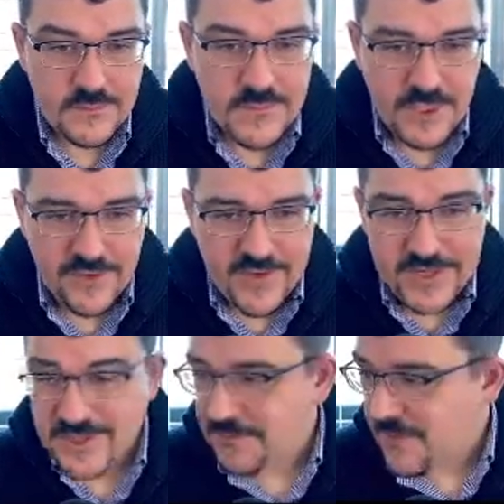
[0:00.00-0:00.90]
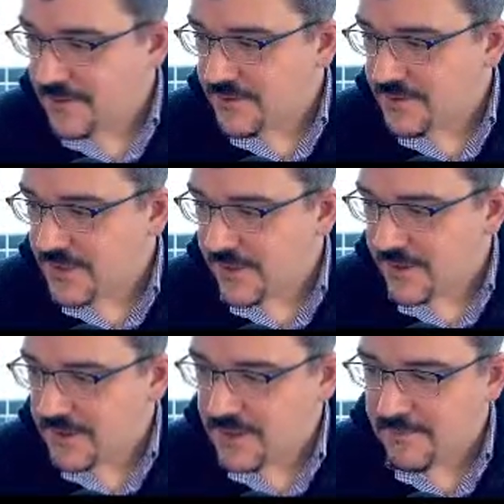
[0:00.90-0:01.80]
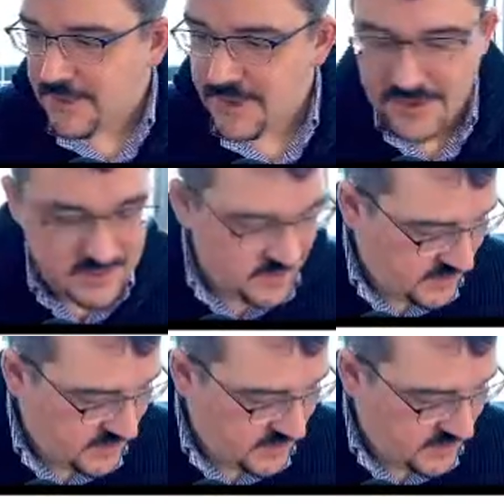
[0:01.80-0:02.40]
All right, some answers starting to come in.